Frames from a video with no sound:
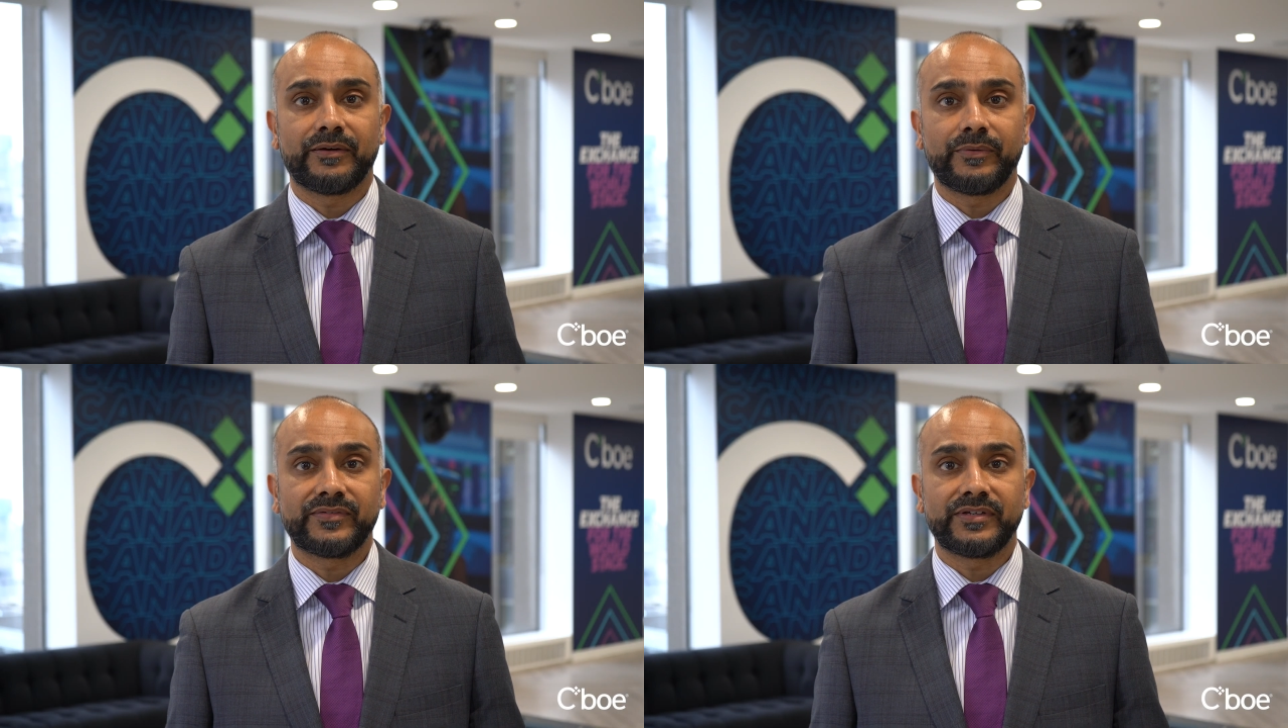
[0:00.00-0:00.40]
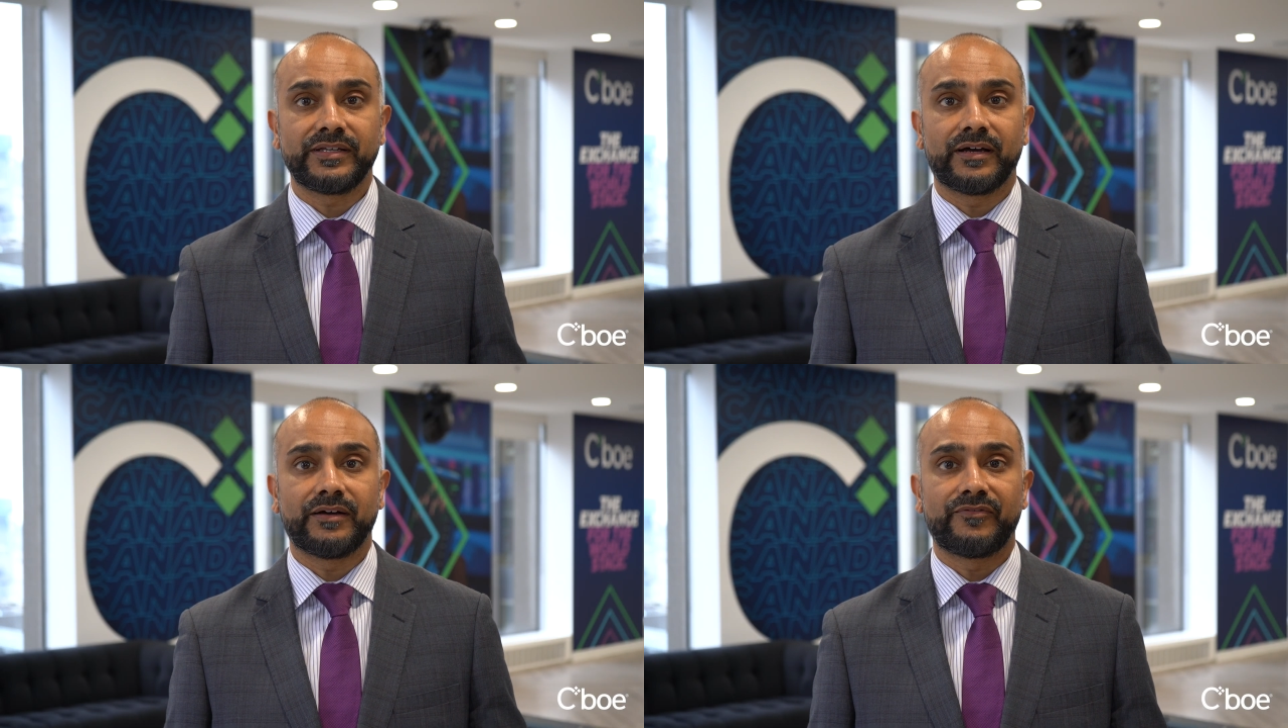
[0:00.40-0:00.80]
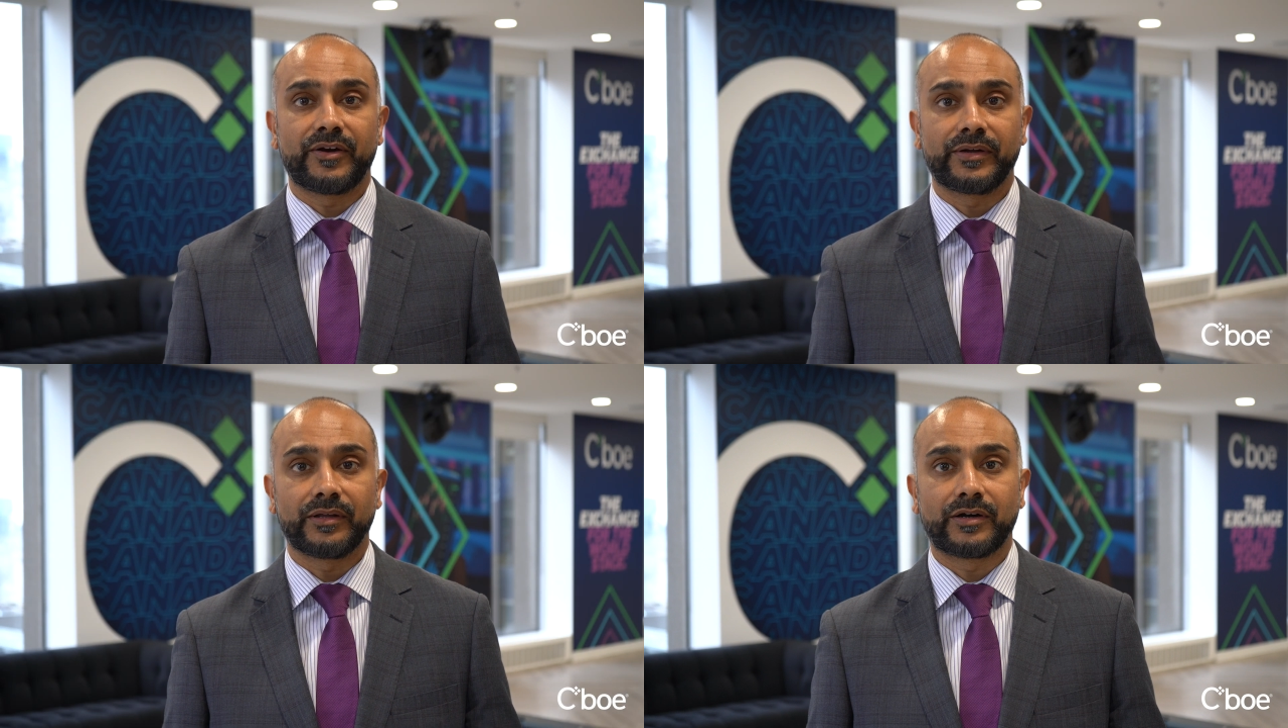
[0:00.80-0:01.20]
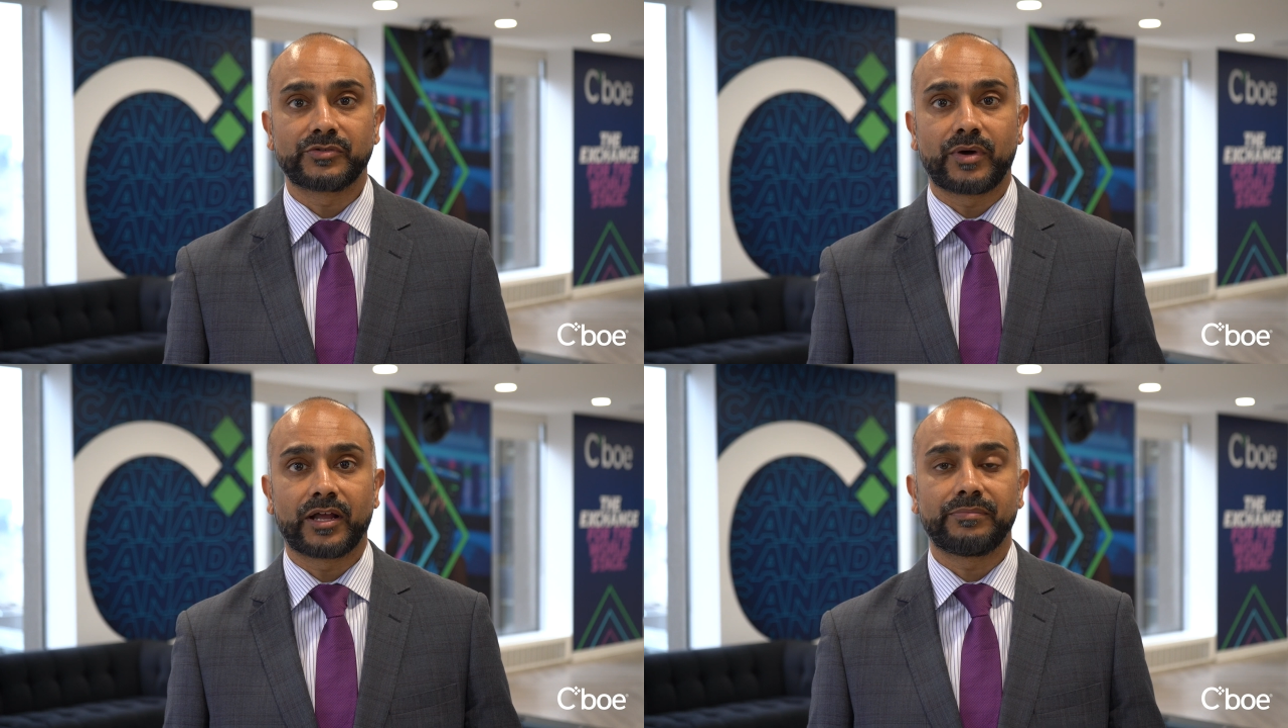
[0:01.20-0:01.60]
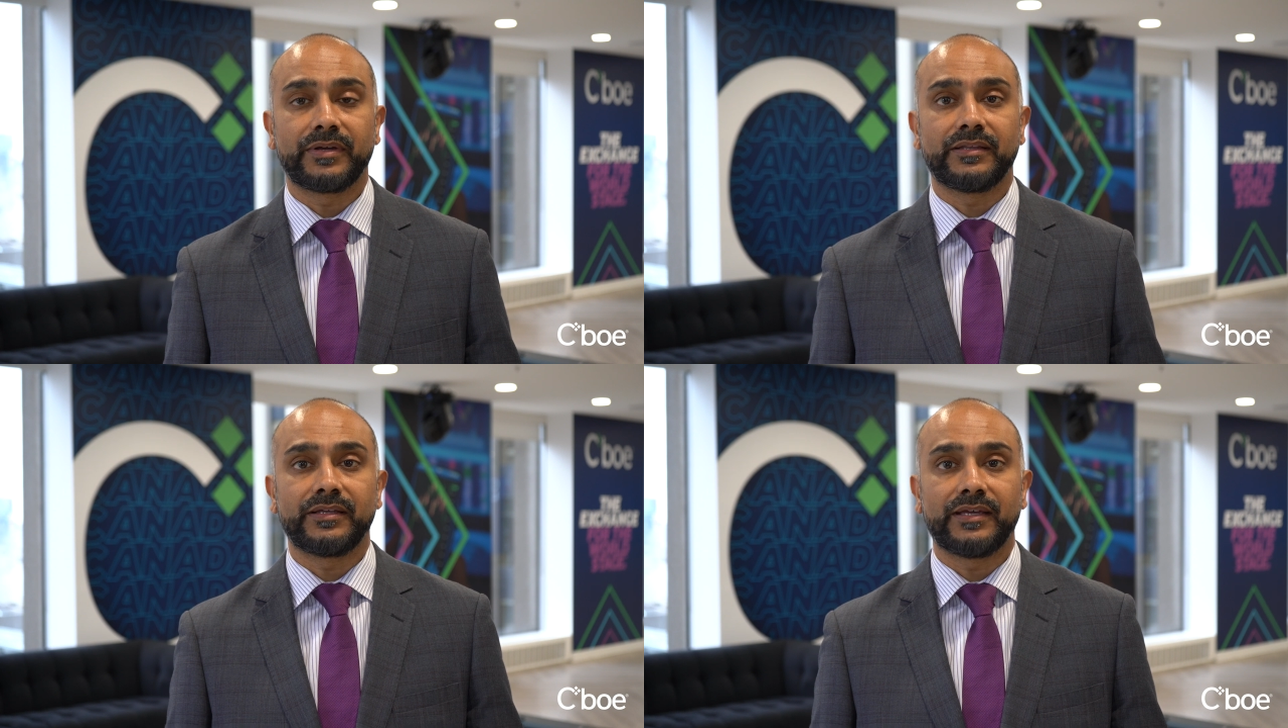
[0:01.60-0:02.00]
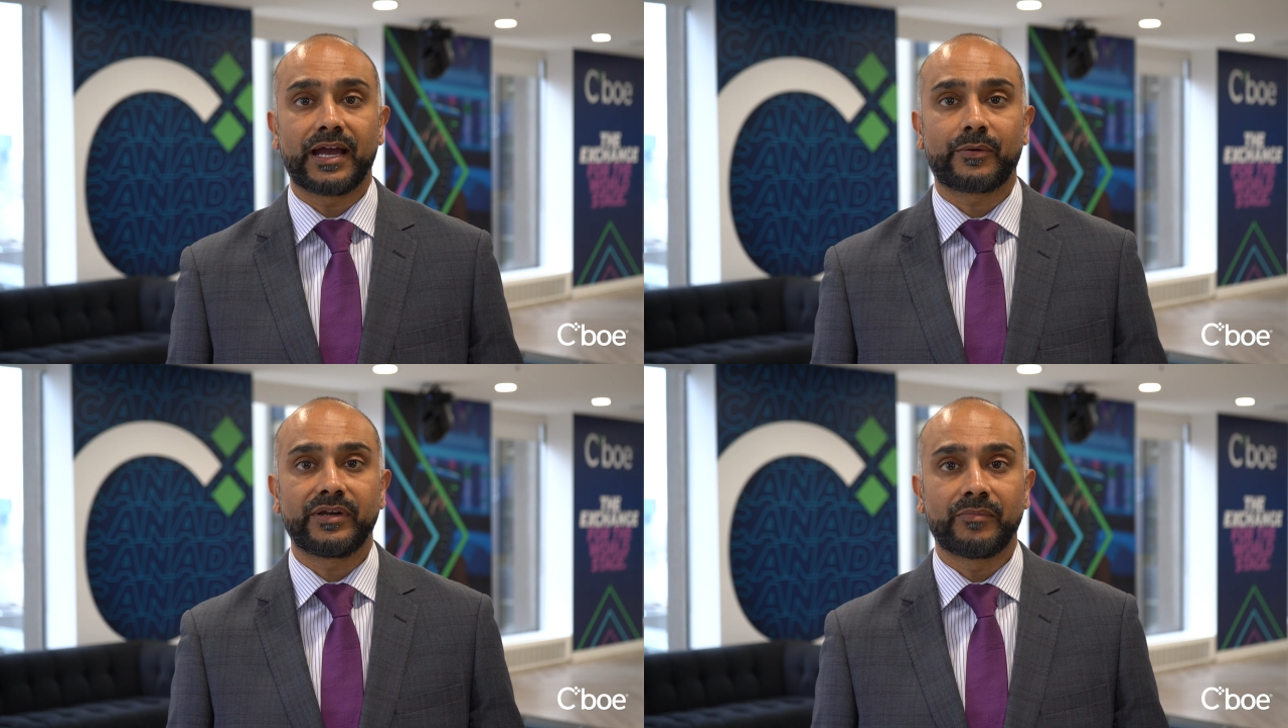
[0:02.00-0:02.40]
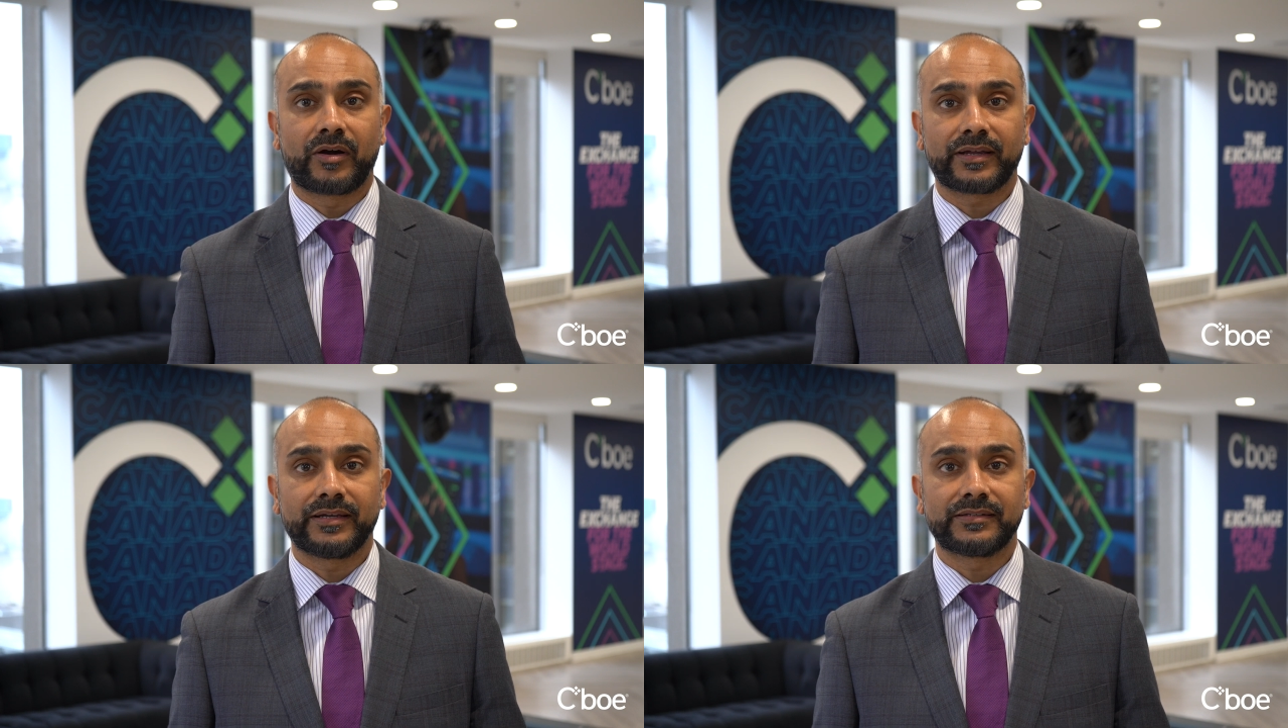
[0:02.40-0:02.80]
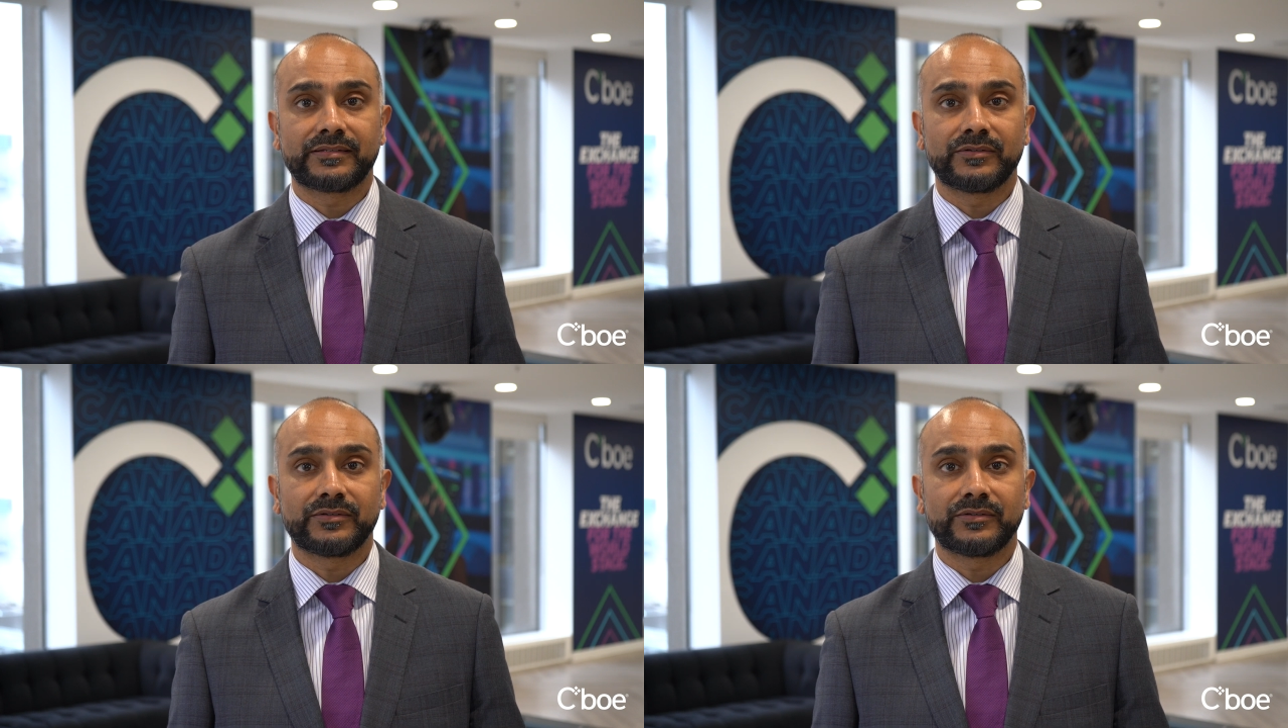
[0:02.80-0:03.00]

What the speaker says: we've seen a very large run-up in the equity markets.